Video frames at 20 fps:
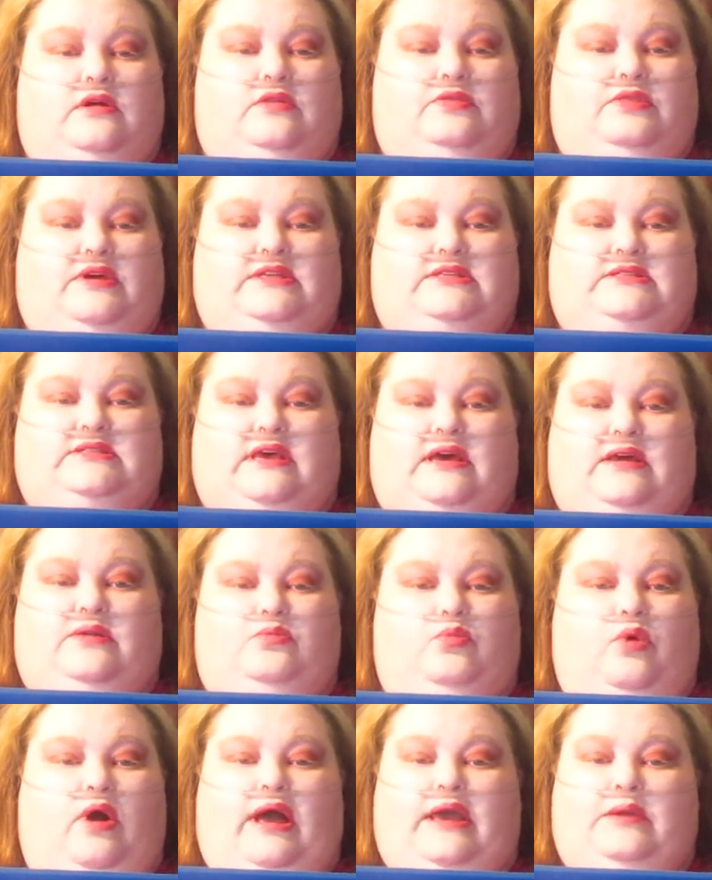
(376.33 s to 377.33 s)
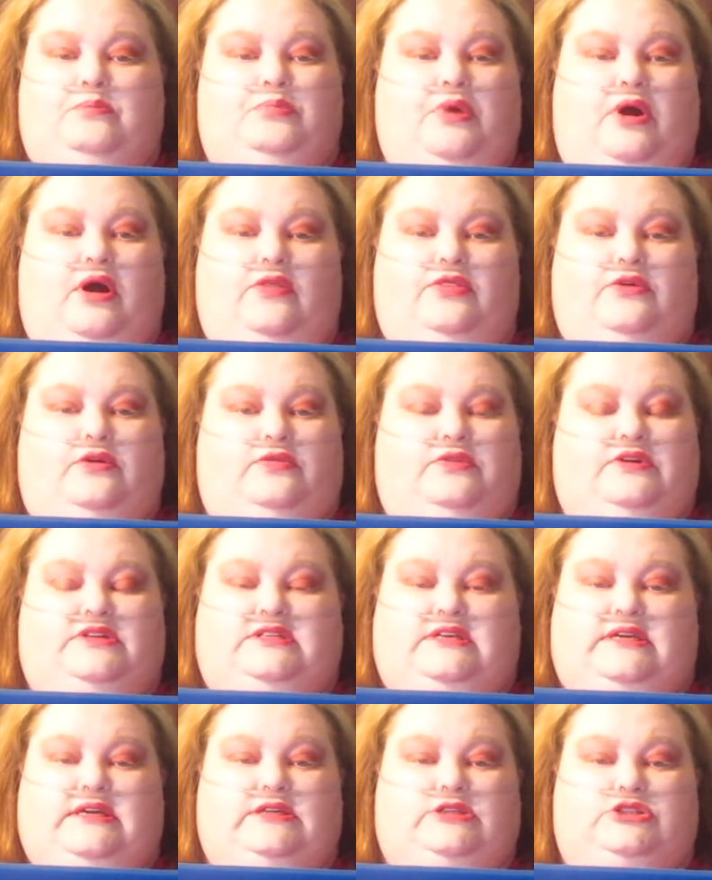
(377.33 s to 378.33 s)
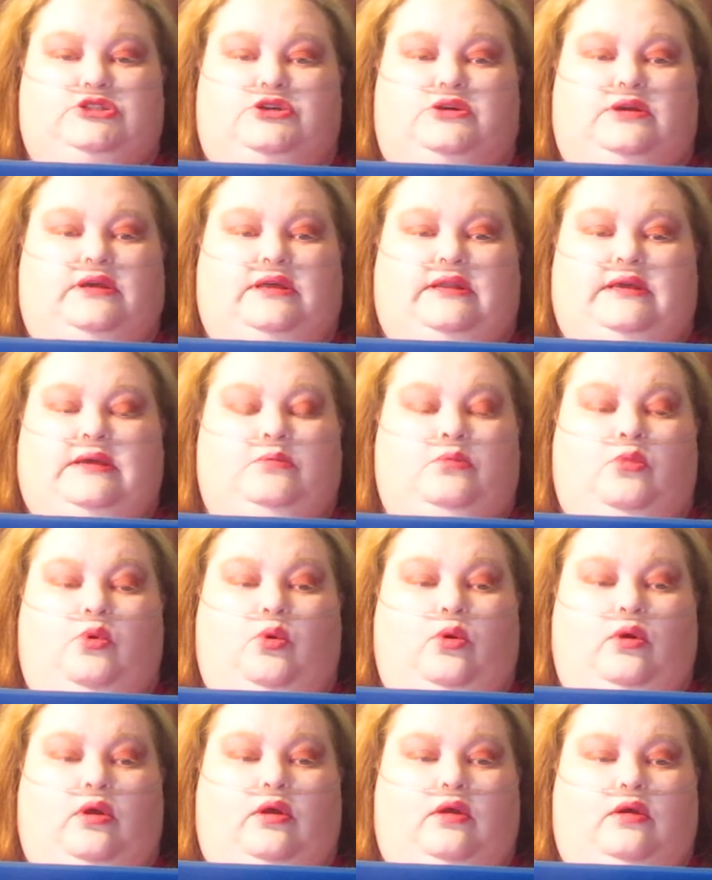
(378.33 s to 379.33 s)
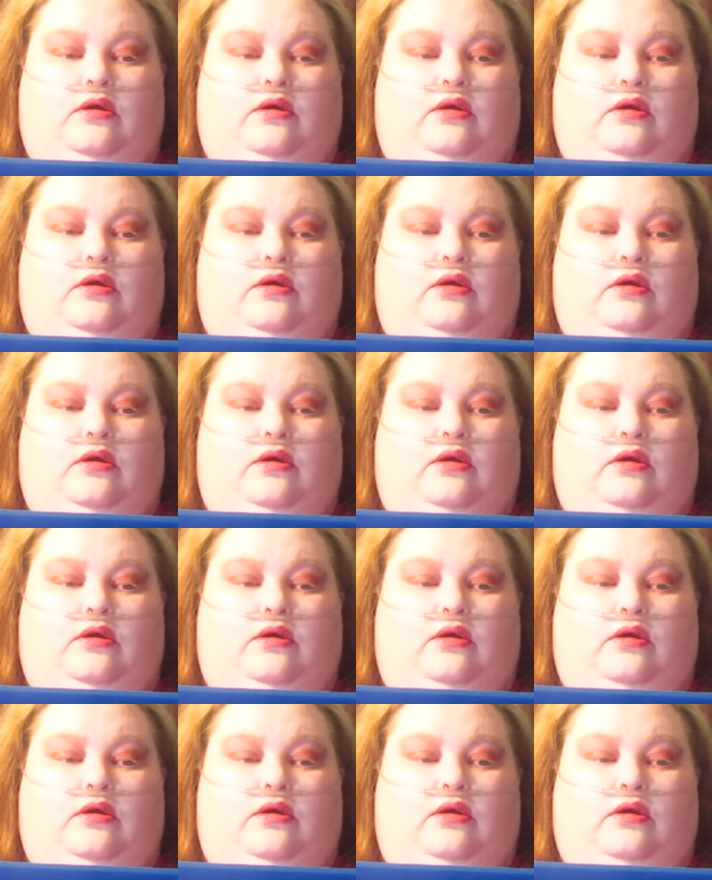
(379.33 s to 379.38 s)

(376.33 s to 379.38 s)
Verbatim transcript: They said, Why bother the teacher any more?"